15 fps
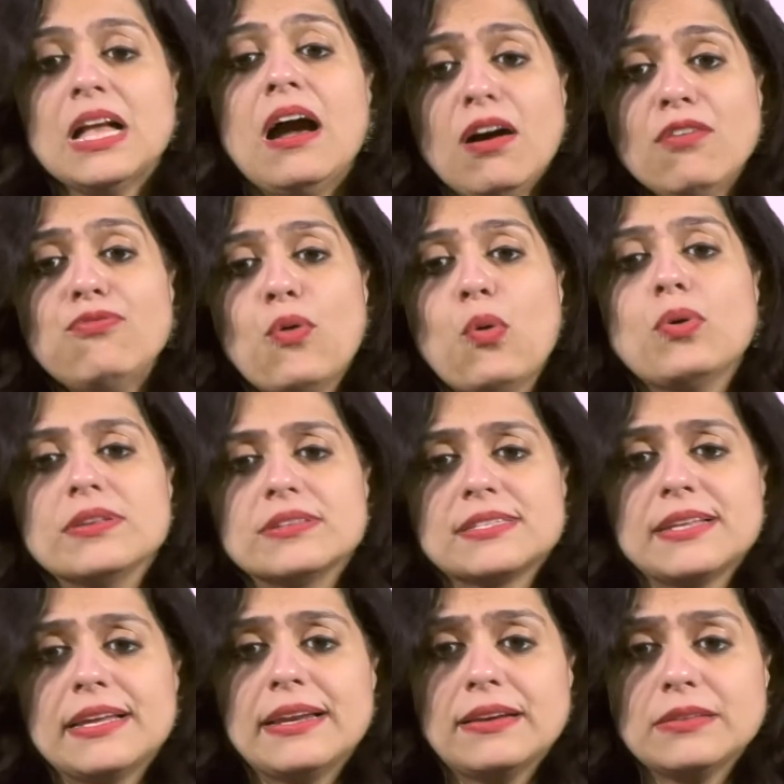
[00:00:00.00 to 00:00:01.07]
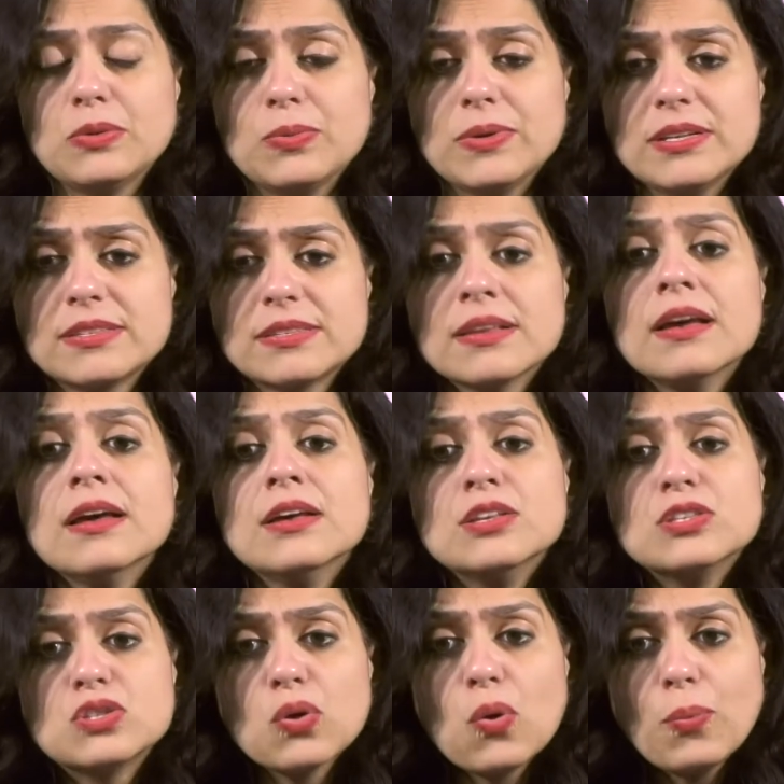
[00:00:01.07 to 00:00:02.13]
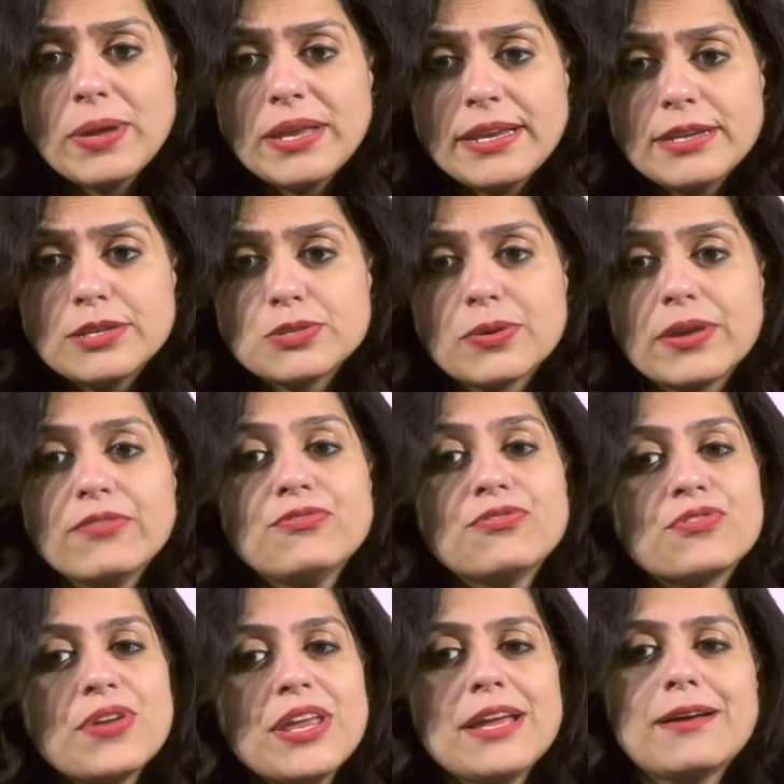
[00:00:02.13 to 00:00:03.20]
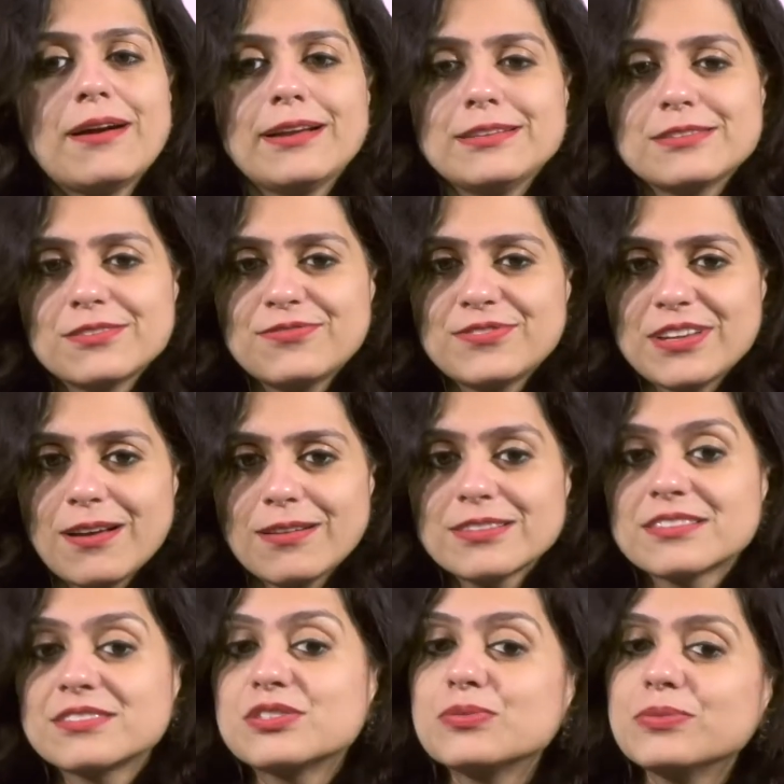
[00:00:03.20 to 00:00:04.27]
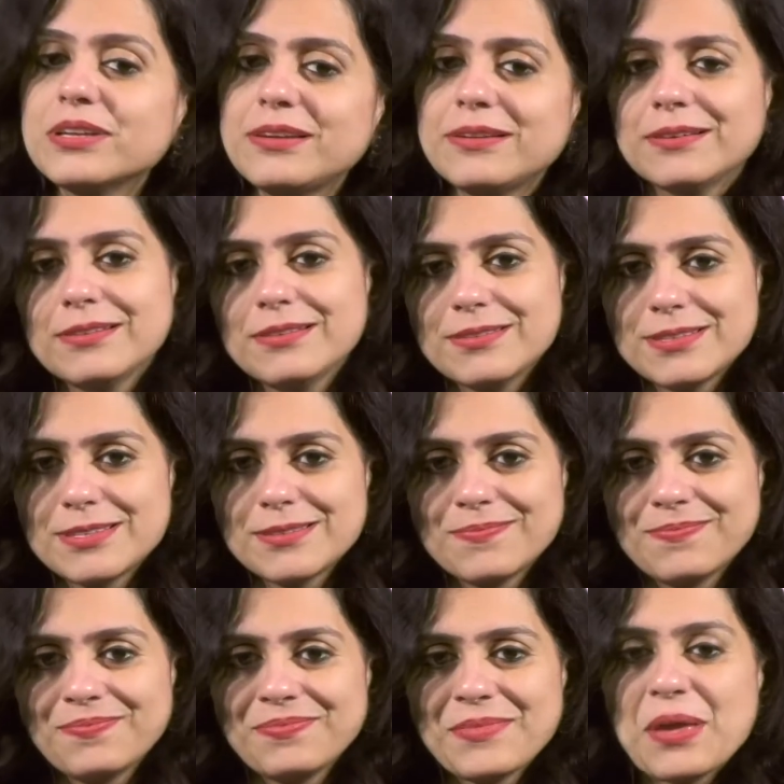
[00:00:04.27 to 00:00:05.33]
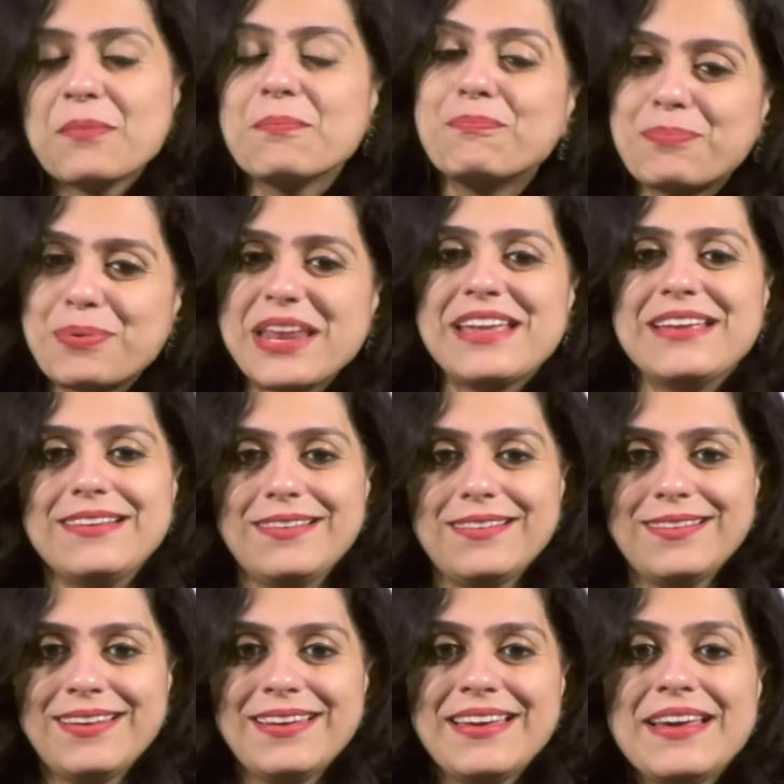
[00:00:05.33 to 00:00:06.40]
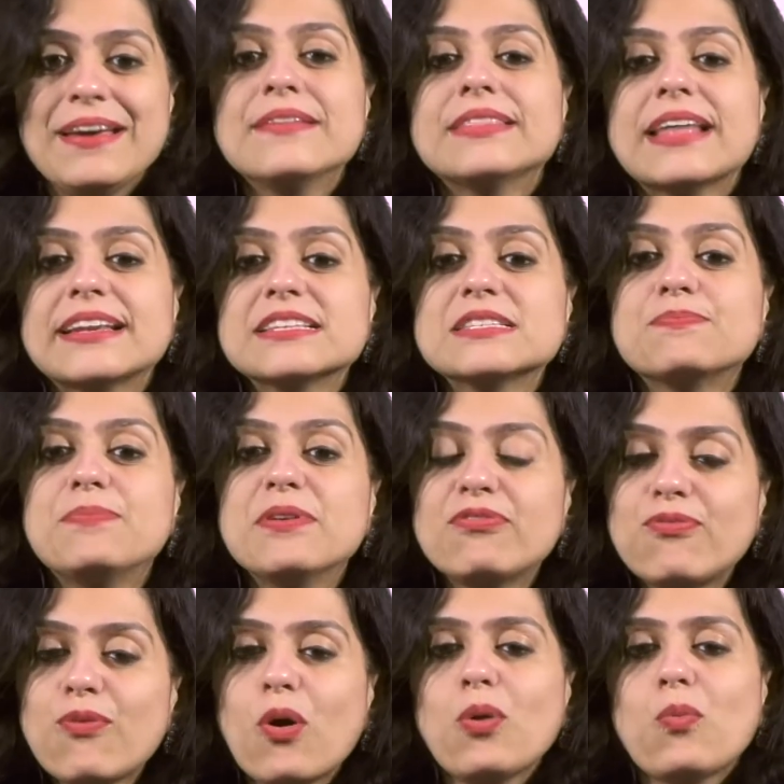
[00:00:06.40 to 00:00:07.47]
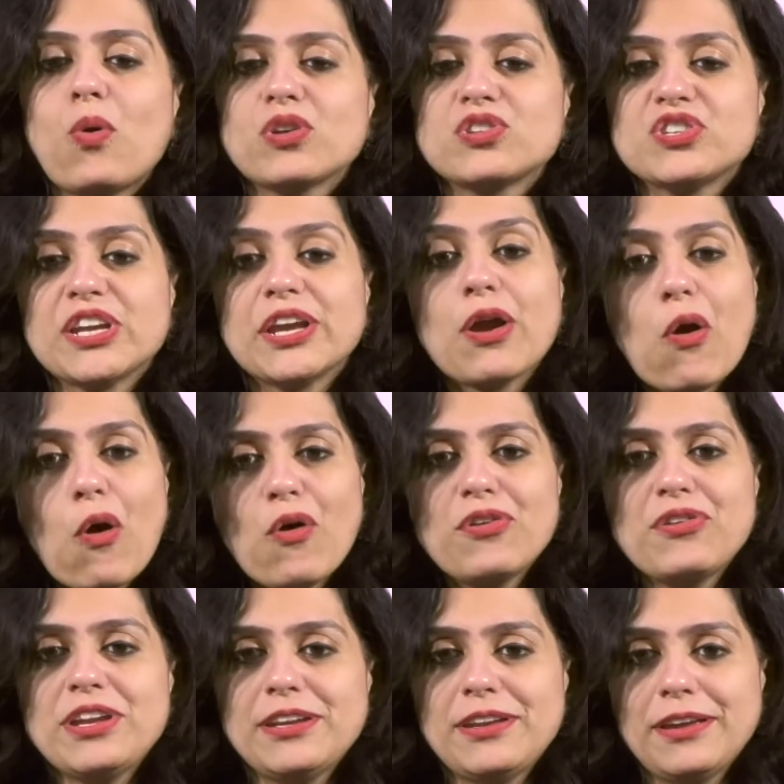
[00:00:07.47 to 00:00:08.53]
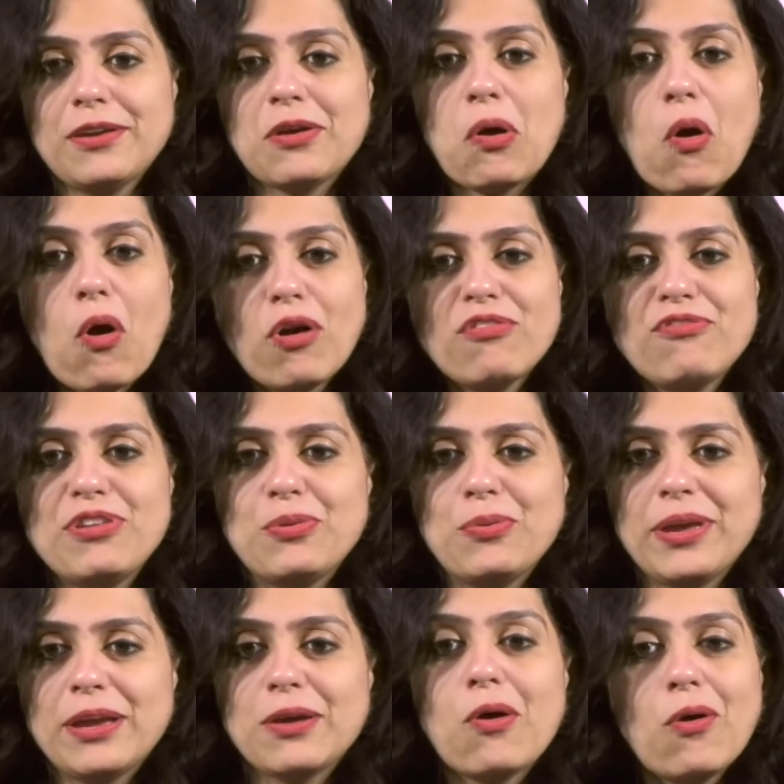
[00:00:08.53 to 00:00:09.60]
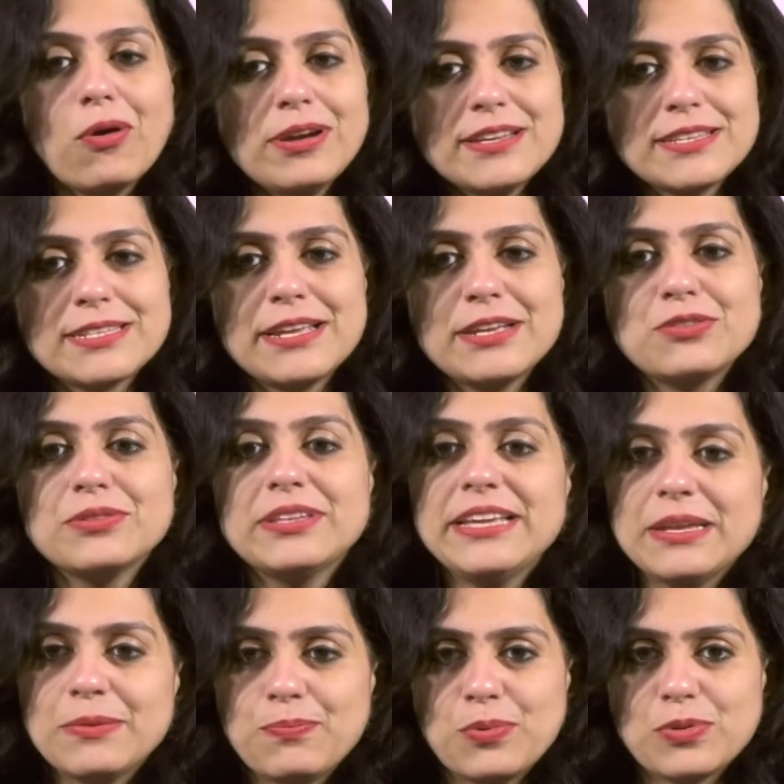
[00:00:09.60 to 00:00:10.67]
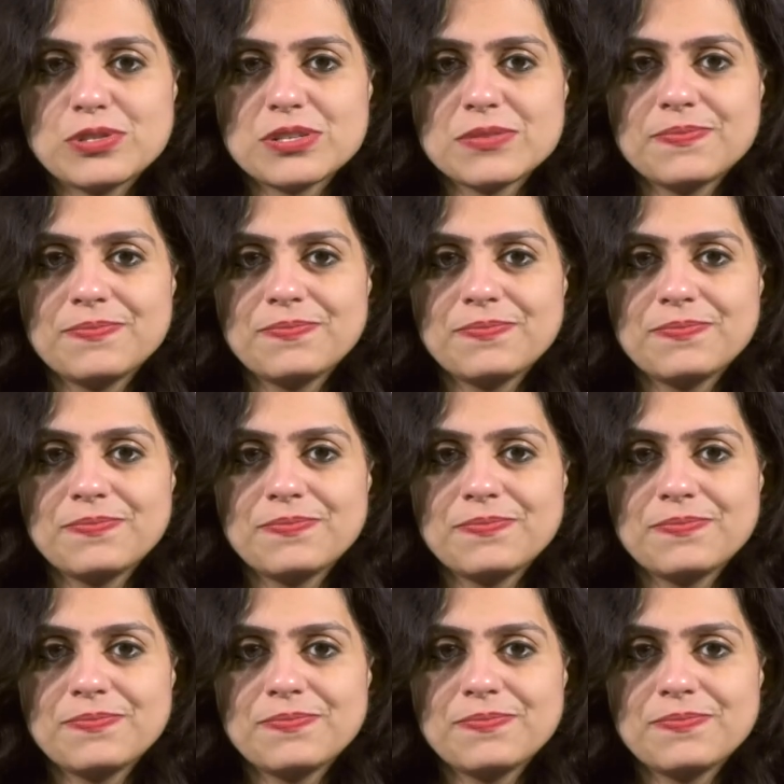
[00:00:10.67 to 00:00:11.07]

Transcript: A focus, in other words. So we need to give 3 kinds of tasks to the learners. Pre, that is before watching or reading or viewing or listening to the input.